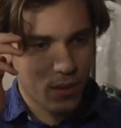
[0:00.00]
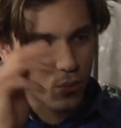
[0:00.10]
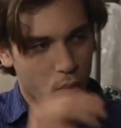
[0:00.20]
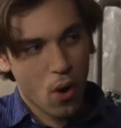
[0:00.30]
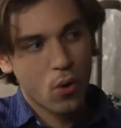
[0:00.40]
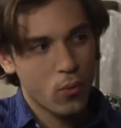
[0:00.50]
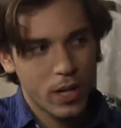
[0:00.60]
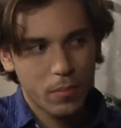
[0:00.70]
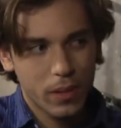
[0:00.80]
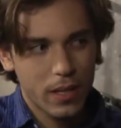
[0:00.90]
and wrong
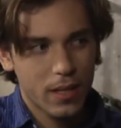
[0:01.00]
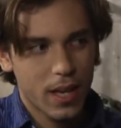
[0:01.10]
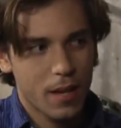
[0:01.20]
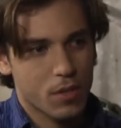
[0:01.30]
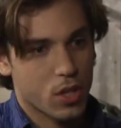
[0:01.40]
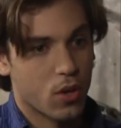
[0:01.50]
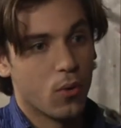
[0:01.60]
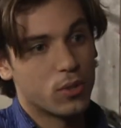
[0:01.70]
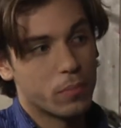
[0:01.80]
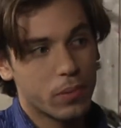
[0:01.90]
way to play the game? Is the
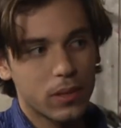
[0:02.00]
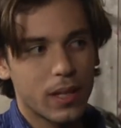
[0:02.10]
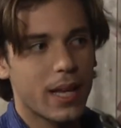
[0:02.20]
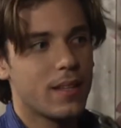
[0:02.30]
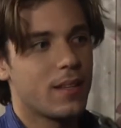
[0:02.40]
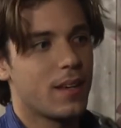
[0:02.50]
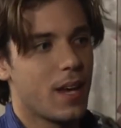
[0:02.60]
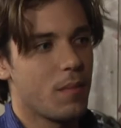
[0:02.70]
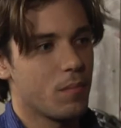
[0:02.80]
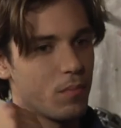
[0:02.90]
goal to play the
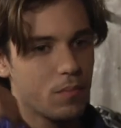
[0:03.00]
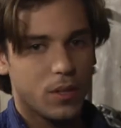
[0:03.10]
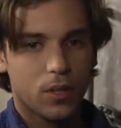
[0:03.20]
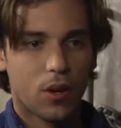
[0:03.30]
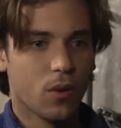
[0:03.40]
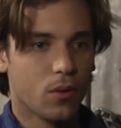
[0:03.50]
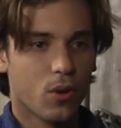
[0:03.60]
game, you know,